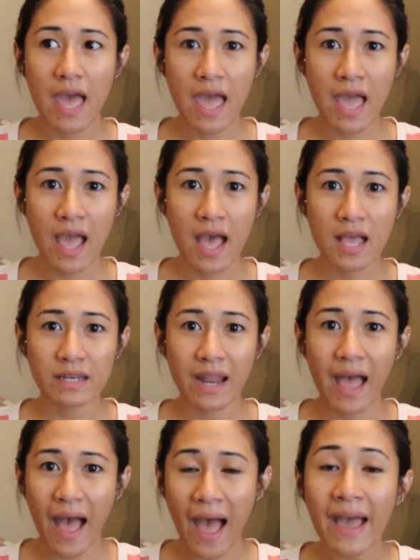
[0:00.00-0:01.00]
and
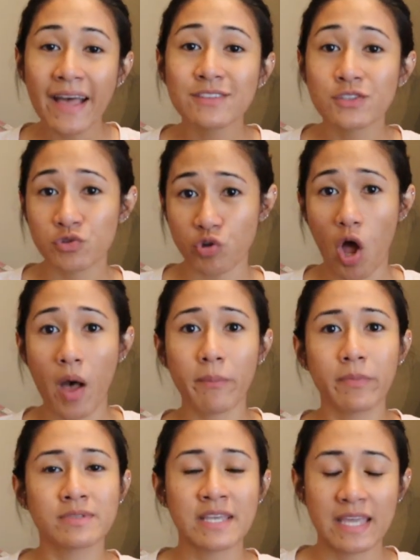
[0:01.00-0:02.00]
I had to stop
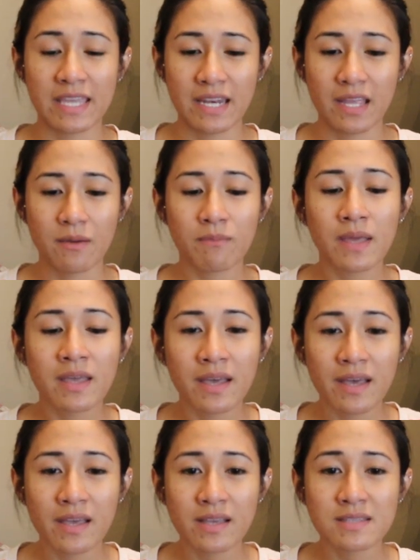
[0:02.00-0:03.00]
taking it
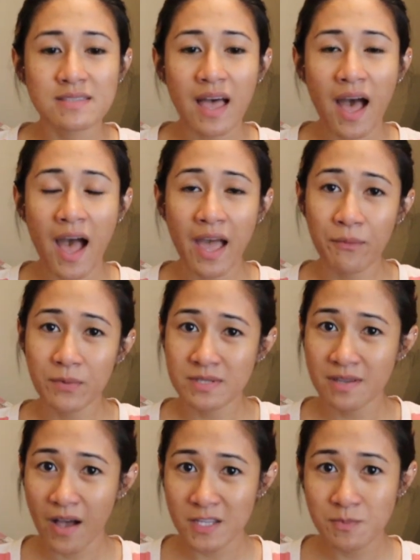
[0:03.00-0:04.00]
because I
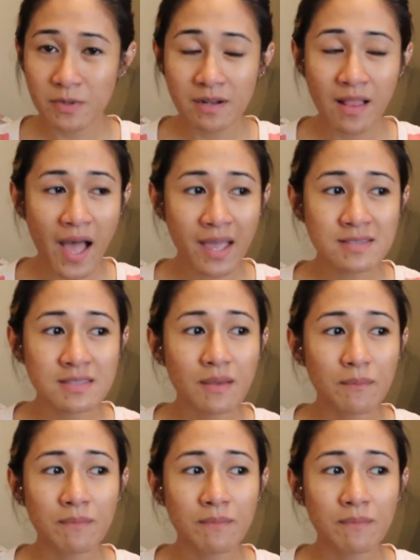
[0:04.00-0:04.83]
was hospitalized